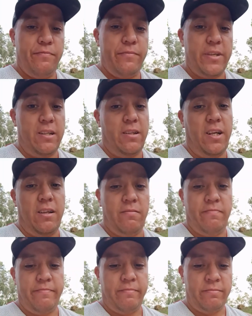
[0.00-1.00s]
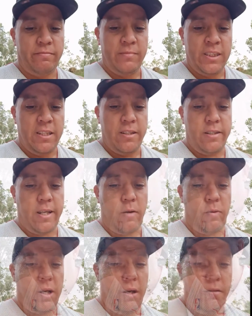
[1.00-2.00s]
And yeah, see how
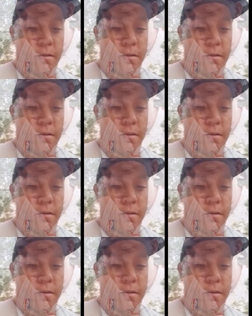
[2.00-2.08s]
we go.